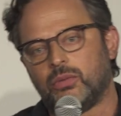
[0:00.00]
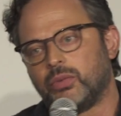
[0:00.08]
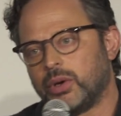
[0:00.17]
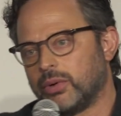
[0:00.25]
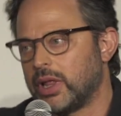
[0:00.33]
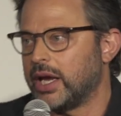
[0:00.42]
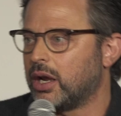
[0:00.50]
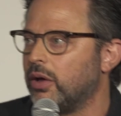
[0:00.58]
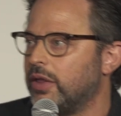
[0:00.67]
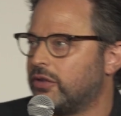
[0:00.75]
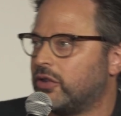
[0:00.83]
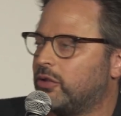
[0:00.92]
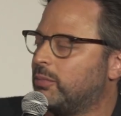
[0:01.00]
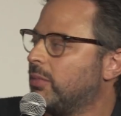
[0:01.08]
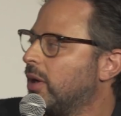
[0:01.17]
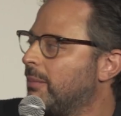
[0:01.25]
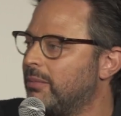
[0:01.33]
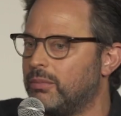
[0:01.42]
we were like, oh, this is
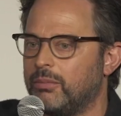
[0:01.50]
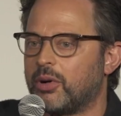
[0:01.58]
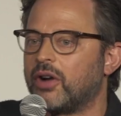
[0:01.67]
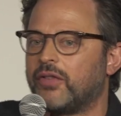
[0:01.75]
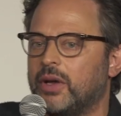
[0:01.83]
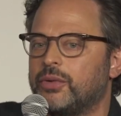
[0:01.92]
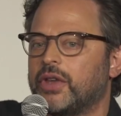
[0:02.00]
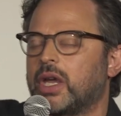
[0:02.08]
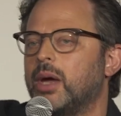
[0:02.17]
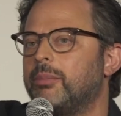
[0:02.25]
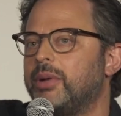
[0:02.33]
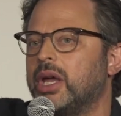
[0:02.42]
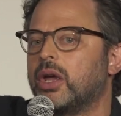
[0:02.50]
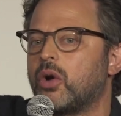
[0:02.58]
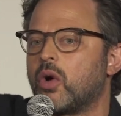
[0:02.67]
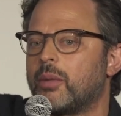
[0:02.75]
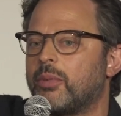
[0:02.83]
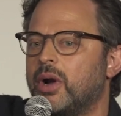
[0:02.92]
perfect. It was like a big
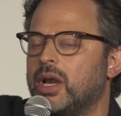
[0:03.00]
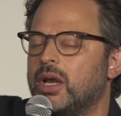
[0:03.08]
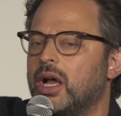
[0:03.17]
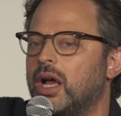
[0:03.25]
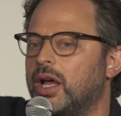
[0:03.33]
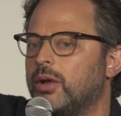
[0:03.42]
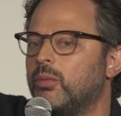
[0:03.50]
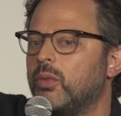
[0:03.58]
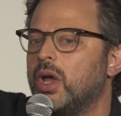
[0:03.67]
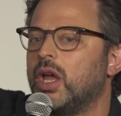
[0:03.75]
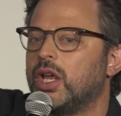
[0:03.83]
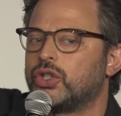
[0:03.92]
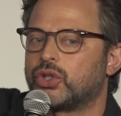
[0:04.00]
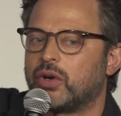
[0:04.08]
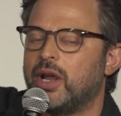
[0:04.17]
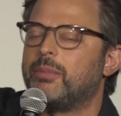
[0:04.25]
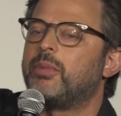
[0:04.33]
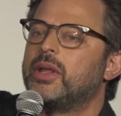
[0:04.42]
corporate
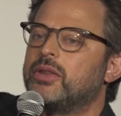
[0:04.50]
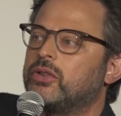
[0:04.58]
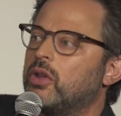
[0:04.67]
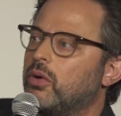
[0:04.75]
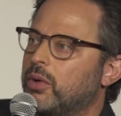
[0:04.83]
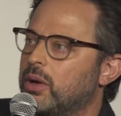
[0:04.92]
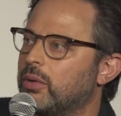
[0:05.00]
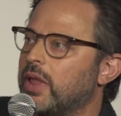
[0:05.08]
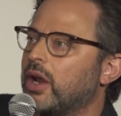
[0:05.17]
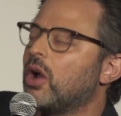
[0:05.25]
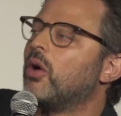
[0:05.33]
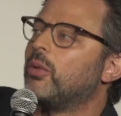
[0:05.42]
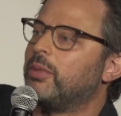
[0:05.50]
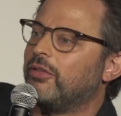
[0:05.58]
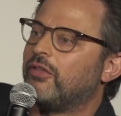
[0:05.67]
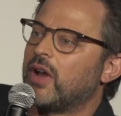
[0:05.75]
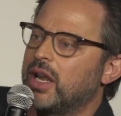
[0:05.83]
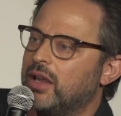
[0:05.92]
trip, and so we were like, oh, it'd be
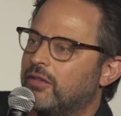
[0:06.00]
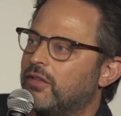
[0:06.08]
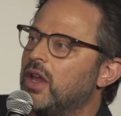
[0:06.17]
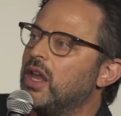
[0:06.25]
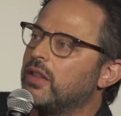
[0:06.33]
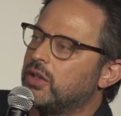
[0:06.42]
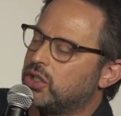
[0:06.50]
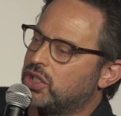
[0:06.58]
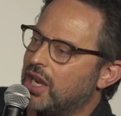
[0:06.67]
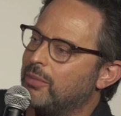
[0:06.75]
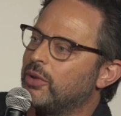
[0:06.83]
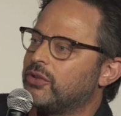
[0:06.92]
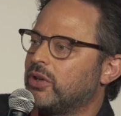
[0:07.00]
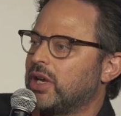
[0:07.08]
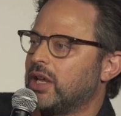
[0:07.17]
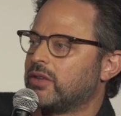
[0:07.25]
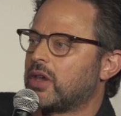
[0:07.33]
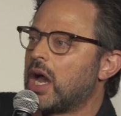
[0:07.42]
funny if the shame wizard
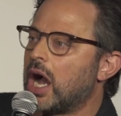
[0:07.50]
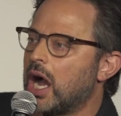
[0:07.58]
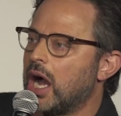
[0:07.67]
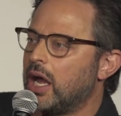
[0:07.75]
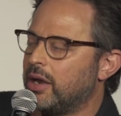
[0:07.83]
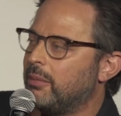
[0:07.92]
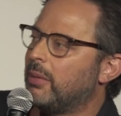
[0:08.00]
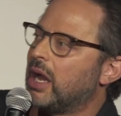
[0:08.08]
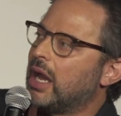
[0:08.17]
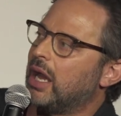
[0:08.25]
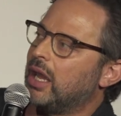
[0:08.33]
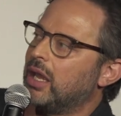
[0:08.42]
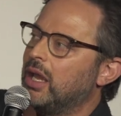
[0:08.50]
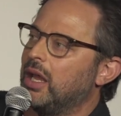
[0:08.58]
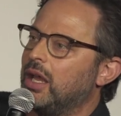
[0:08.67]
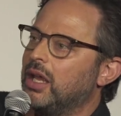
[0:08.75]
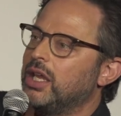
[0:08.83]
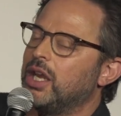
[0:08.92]
gets conned by
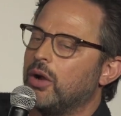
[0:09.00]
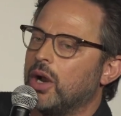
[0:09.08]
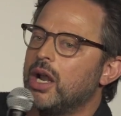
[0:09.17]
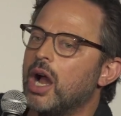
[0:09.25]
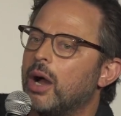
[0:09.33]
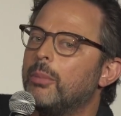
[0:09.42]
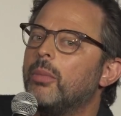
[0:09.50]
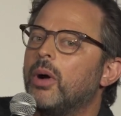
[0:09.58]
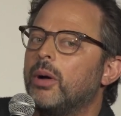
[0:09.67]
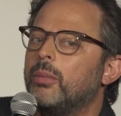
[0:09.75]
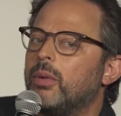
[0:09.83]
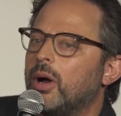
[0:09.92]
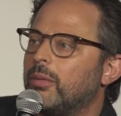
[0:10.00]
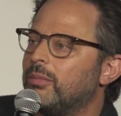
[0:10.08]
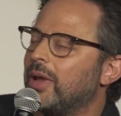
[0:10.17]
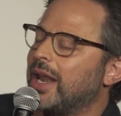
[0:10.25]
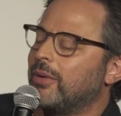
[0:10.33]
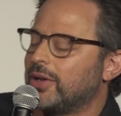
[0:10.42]

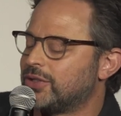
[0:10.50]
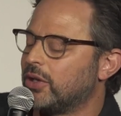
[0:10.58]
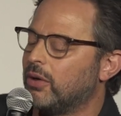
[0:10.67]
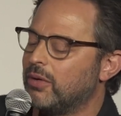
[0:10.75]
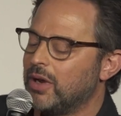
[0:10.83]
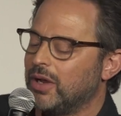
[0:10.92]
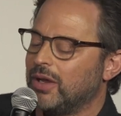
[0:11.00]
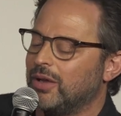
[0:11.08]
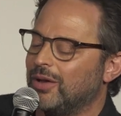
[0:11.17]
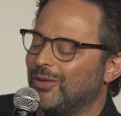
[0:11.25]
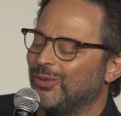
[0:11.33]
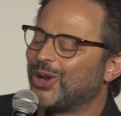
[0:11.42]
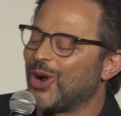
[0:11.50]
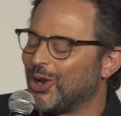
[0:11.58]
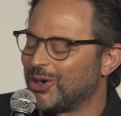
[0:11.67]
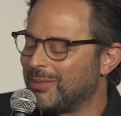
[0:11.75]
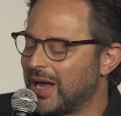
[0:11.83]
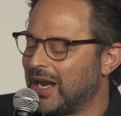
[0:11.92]
anyway. So we
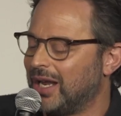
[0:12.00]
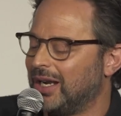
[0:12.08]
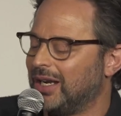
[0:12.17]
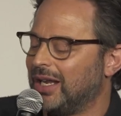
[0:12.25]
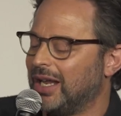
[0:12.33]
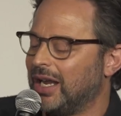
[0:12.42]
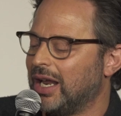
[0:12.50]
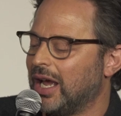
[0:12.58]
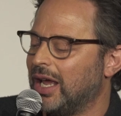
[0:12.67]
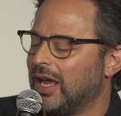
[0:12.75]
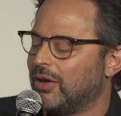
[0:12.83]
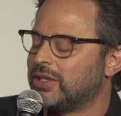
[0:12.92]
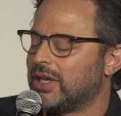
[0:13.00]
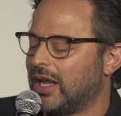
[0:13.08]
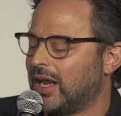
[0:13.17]
called her about it, and I